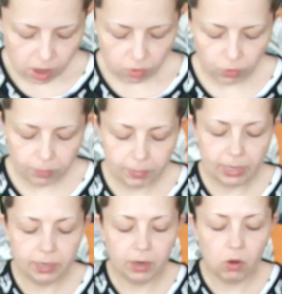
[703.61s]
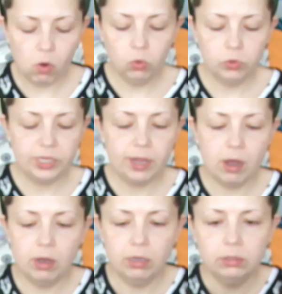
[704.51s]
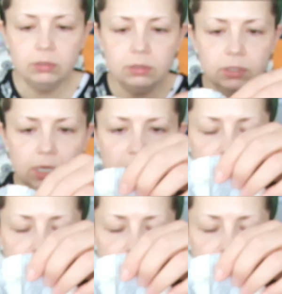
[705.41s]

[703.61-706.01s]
remaining odd yarns,